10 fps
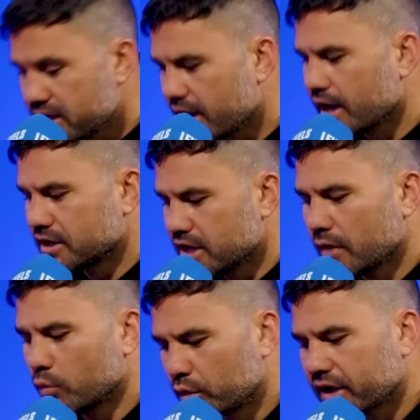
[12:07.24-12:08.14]
Yeah, yeah,
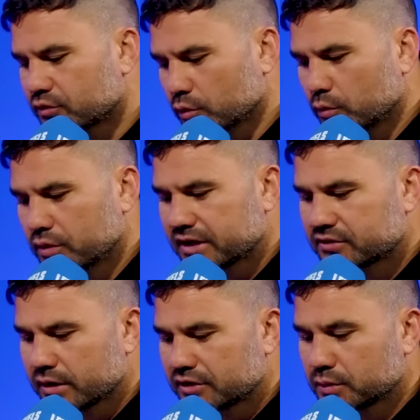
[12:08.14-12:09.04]
we'll get to it. We'll get
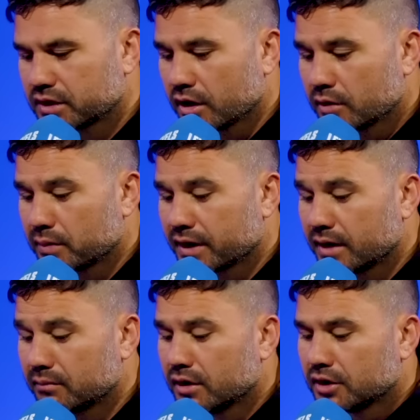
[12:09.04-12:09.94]
to it as we go.
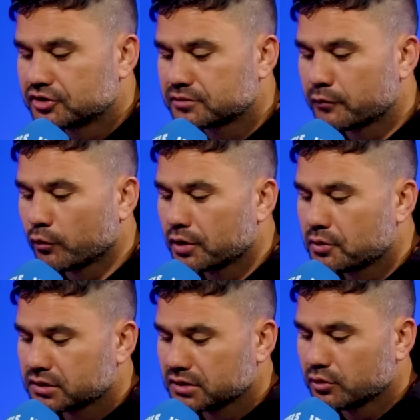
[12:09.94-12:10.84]
But just before we
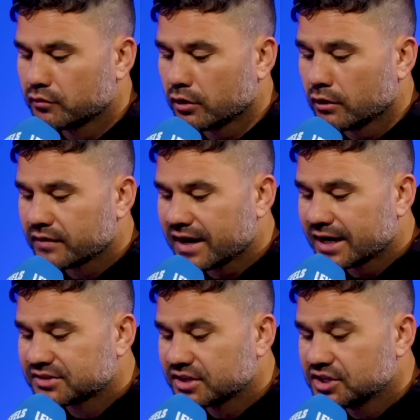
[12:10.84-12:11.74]
quickly move off,
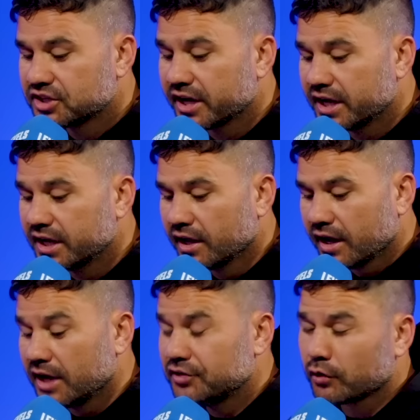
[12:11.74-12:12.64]
RCG,
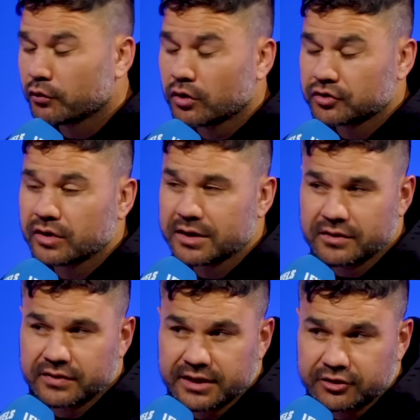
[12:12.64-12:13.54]
he's off contract
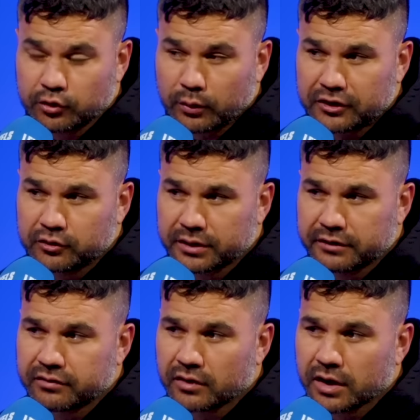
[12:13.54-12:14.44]
at the end of
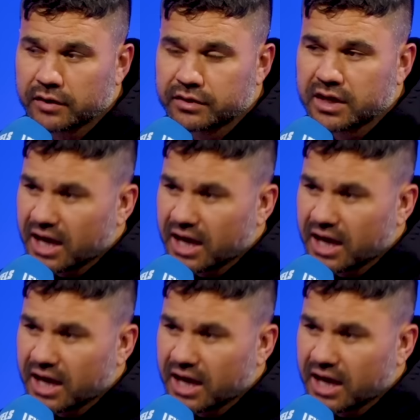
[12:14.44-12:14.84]
2025.